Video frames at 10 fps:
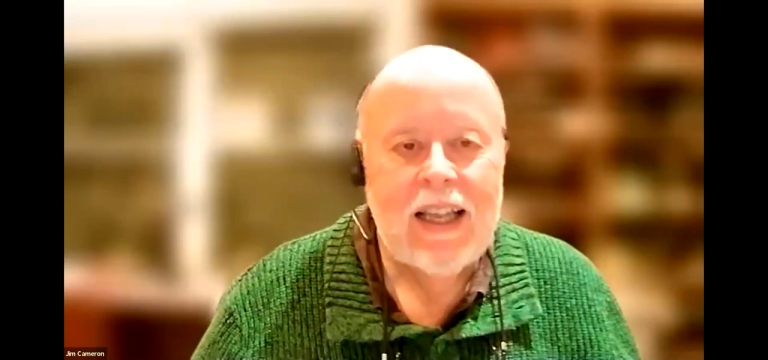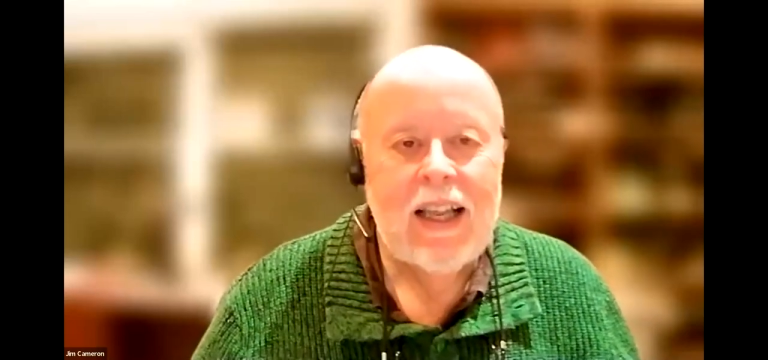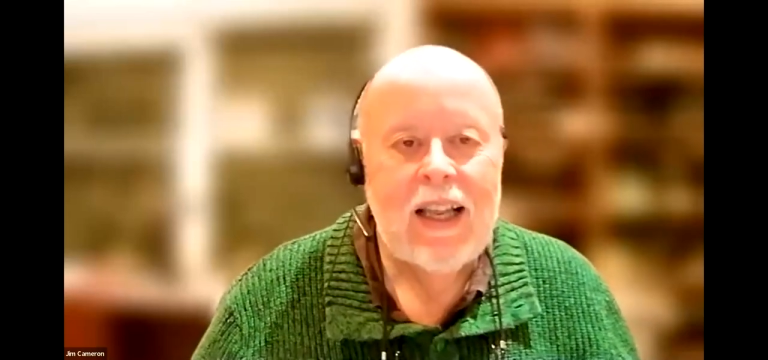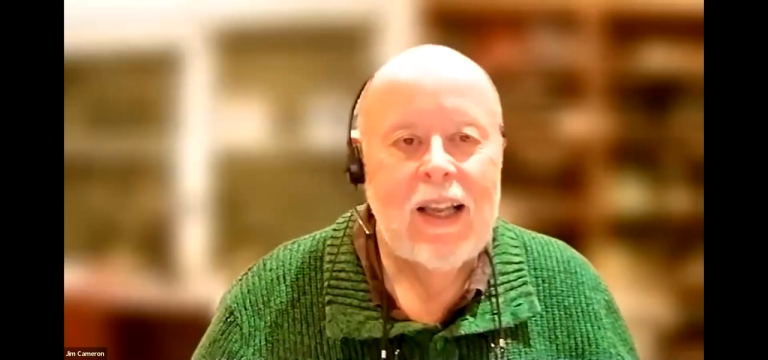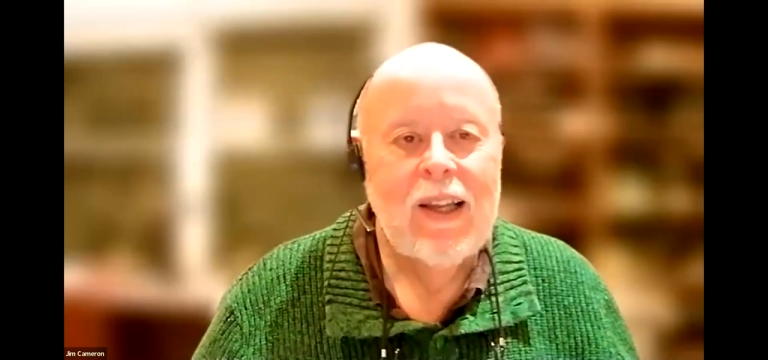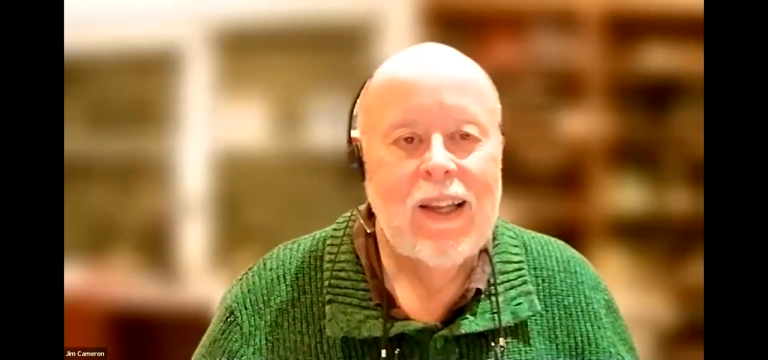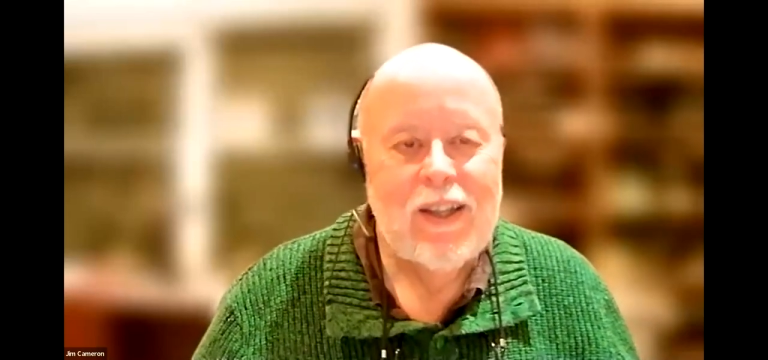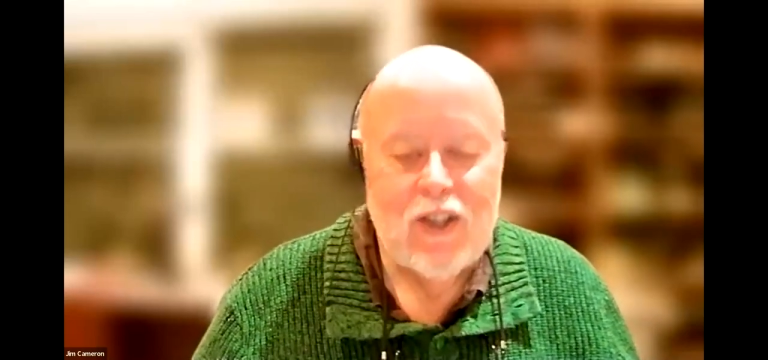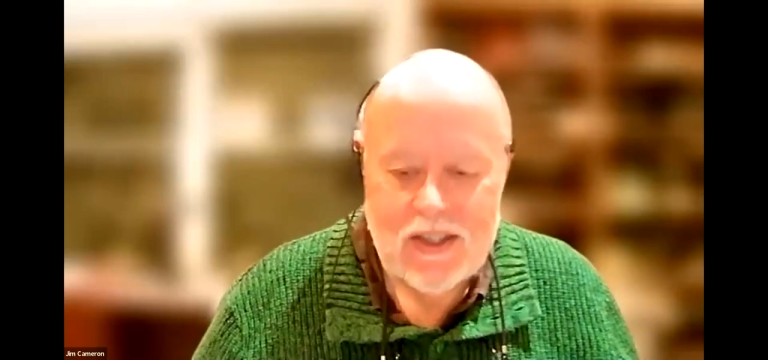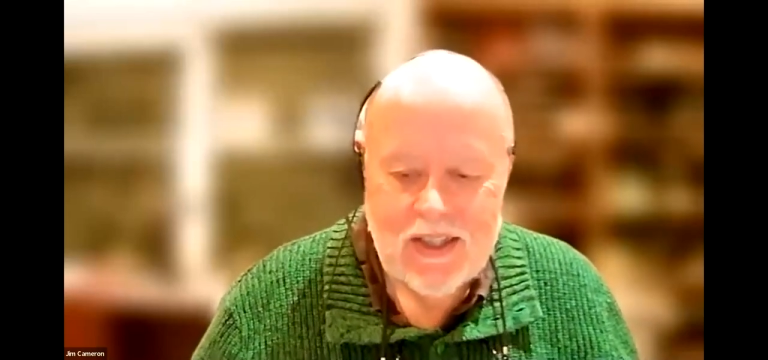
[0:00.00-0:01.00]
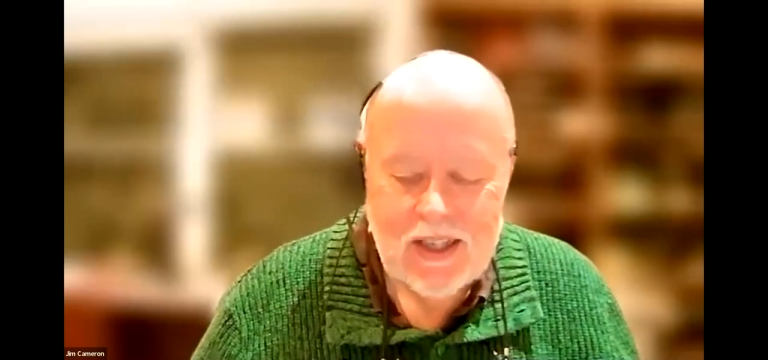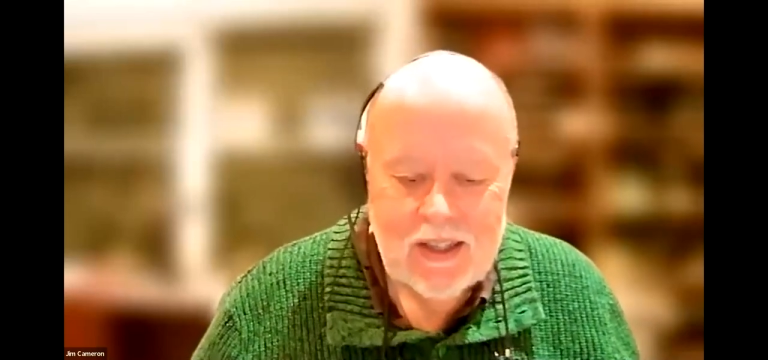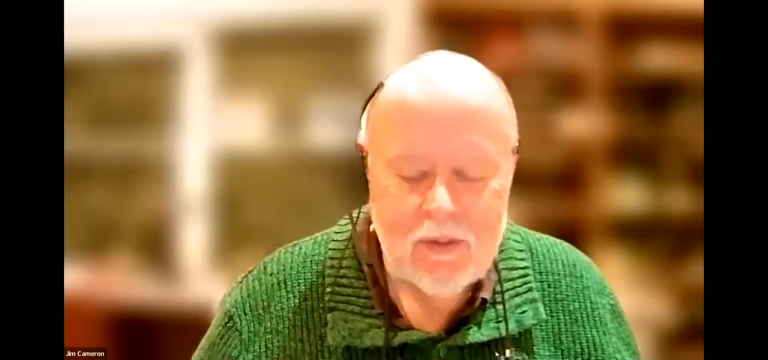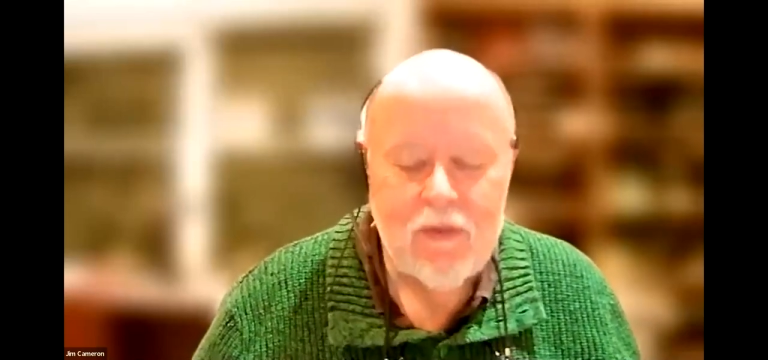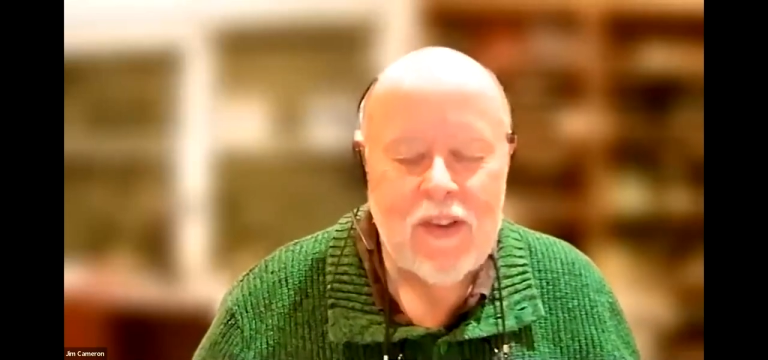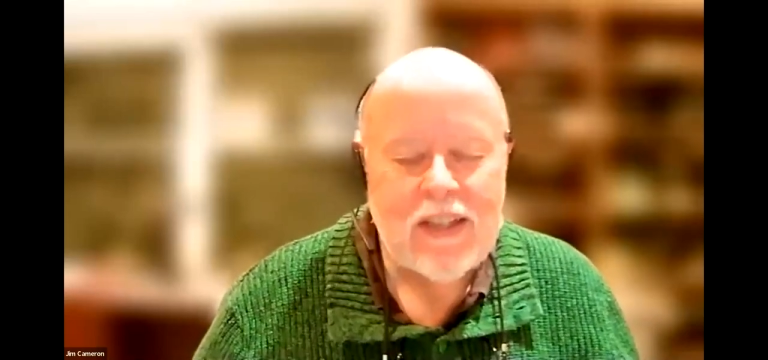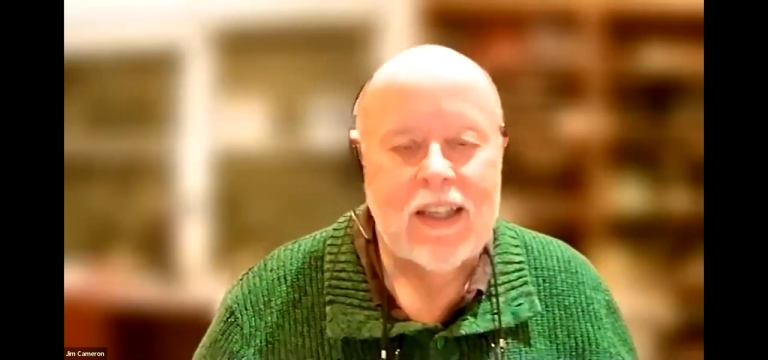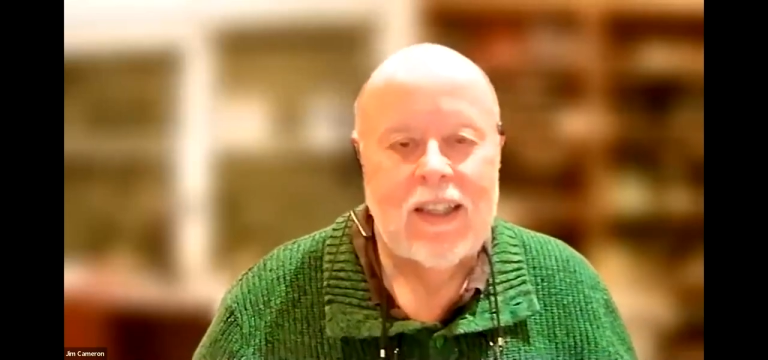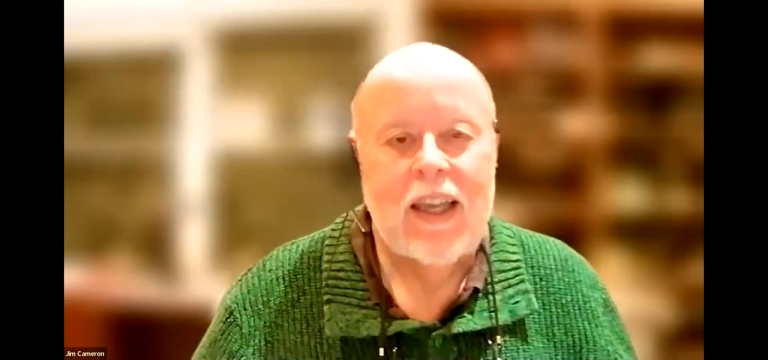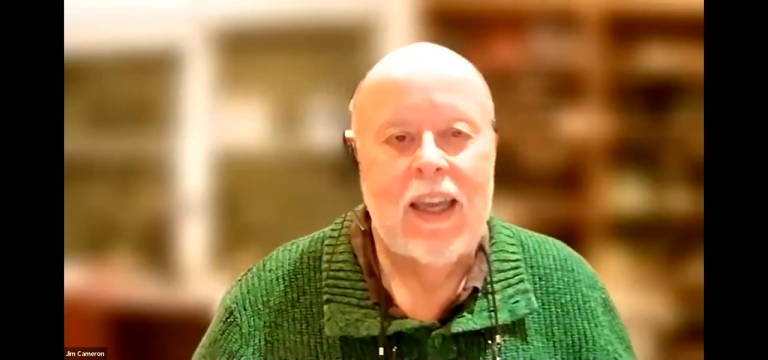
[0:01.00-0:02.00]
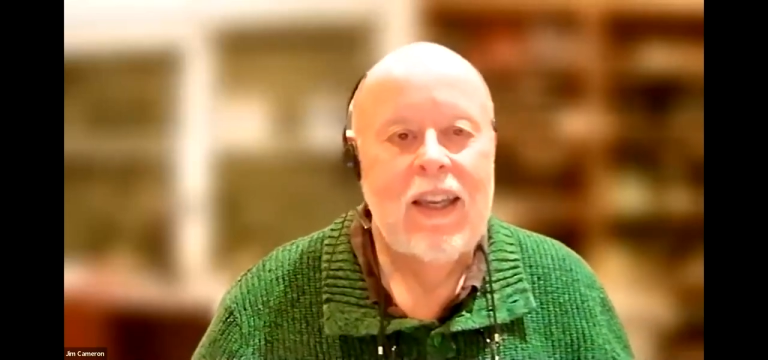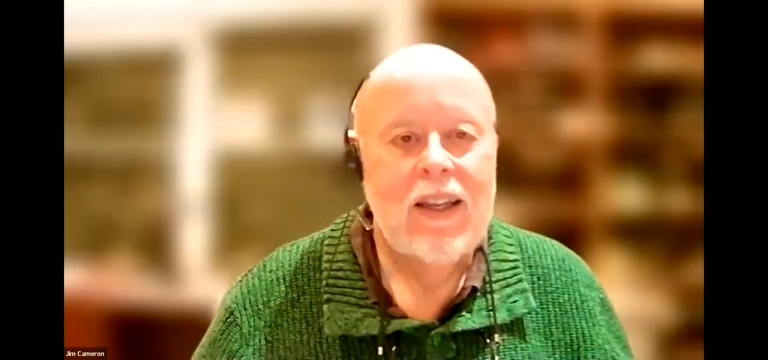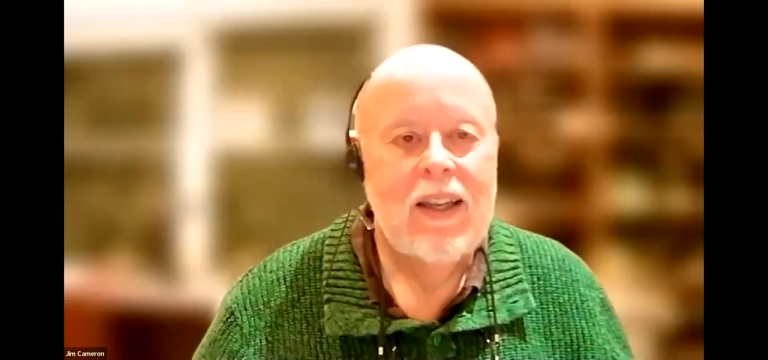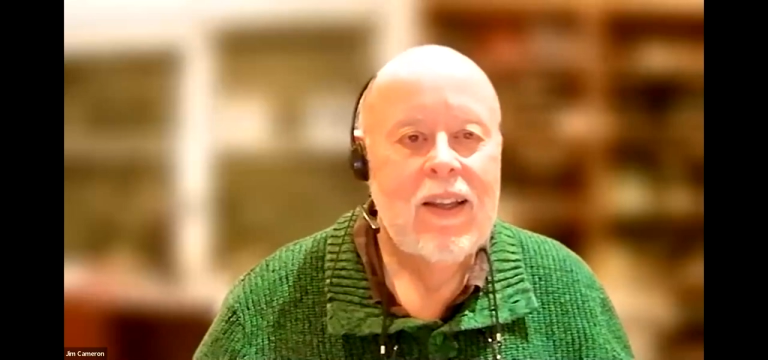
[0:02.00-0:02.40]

uh, logistically, physically,